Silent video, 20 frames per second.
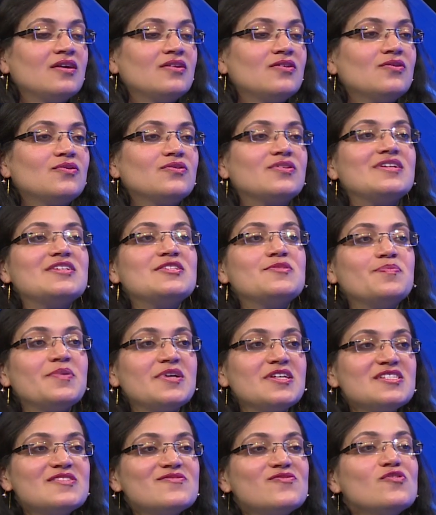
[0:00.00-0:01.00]
you know these
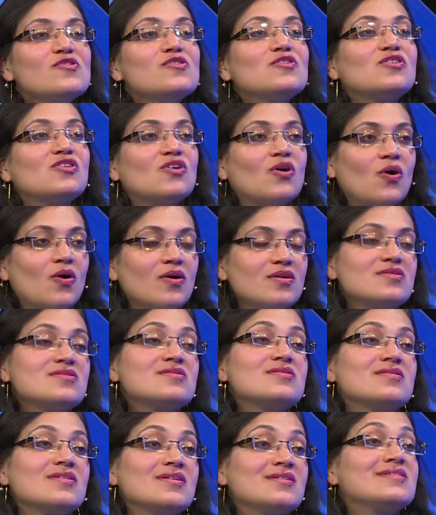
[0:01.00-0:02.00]
peaceful
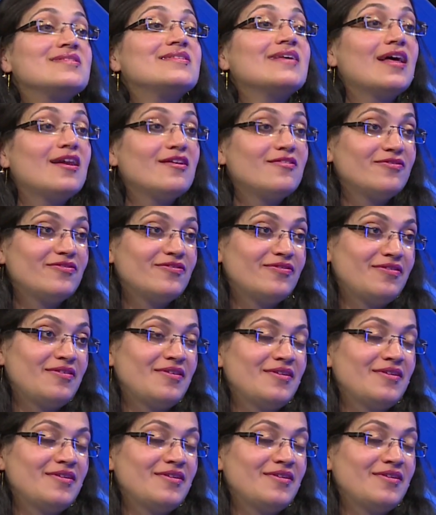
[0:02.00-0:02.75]
thoughts itself